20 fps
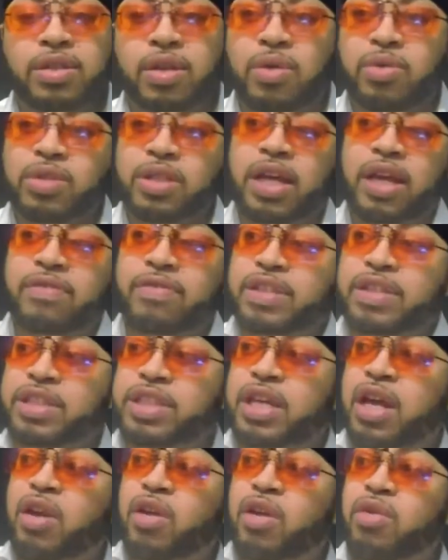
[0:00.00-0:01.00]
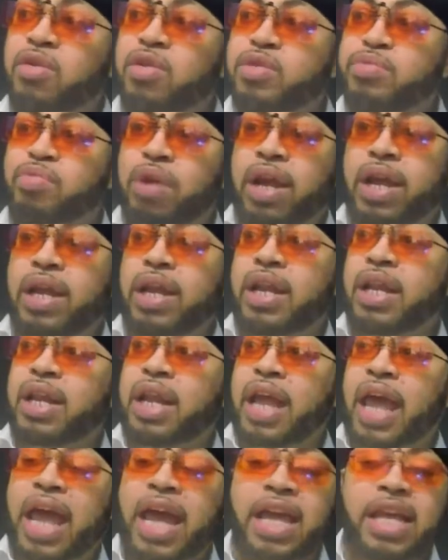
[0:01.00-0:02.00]
So say if this channel is bringing
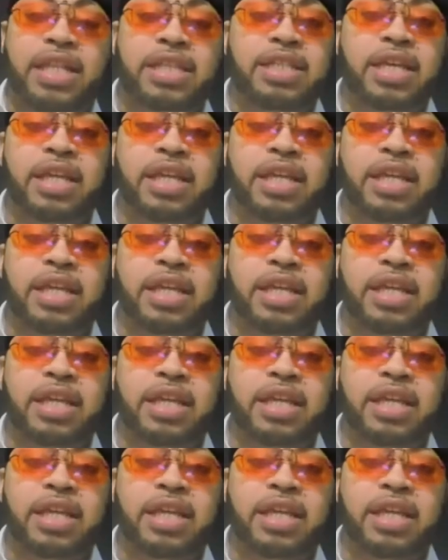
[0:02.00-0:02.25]
in eight,